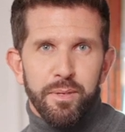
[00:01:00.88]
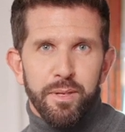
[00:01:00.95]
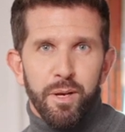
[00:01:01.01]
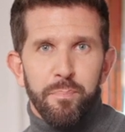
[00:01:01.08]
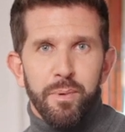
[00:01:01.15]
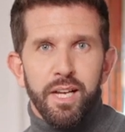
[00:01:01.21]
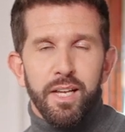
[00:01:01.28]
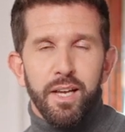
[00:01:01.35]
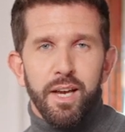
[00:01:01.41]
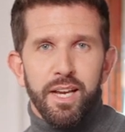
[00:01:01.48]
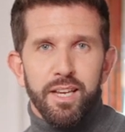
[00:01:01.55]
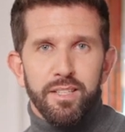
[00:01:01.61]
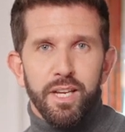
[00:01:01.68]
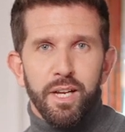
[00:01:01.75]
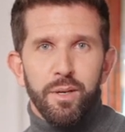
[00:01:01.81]
Habitica
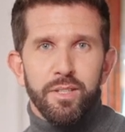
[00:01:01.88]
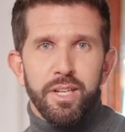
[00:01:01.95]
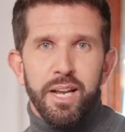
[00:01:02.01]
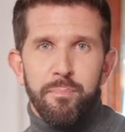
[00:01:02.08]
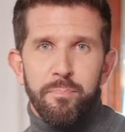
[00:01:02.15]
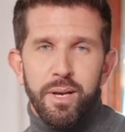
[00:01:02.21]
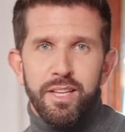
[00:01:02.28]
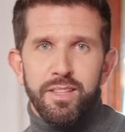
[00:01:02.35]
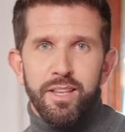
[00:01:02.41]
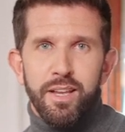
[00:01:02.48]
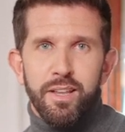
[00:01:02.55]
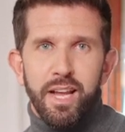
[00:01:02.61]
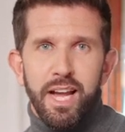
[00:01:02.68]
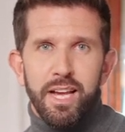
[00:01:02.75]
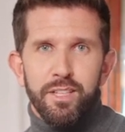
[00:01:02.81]
excels at
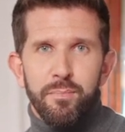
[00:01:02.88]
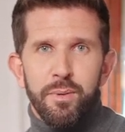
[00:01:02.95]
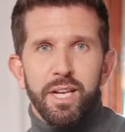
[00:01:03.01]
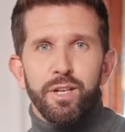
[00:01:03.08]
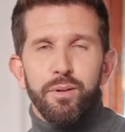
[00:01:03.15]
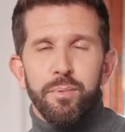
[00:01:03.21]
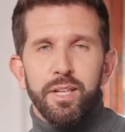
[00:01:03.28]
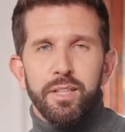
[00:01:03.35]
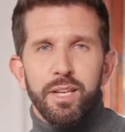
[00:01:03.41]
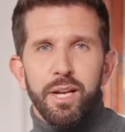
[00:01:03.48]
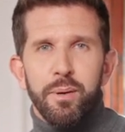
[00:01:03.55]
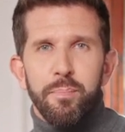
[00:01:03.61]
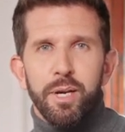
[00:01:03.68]
basic task management,